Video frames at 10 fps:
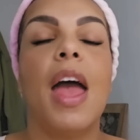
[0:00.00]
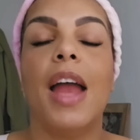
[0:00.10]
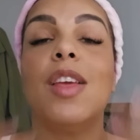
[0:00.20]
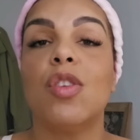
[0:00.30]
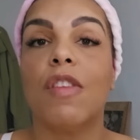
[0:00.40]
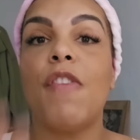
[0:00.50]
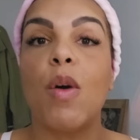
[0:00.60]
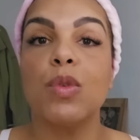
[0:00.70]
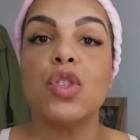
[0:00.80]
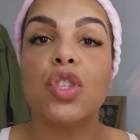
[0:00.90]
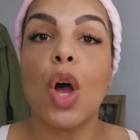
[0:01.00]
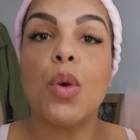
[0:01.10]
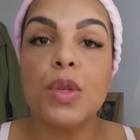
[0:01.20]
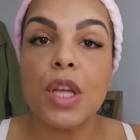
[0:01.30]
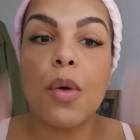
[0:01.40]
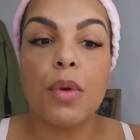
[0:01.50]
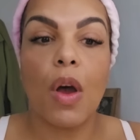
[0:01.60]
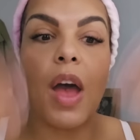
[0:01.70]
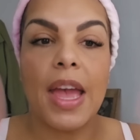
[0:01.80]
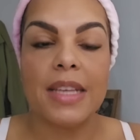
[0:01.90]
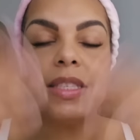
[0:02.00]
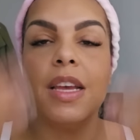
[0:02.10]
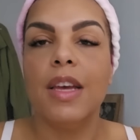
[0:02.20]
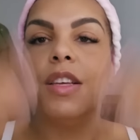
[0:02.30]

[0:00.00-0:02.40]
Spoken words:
and it just felt so, so nice.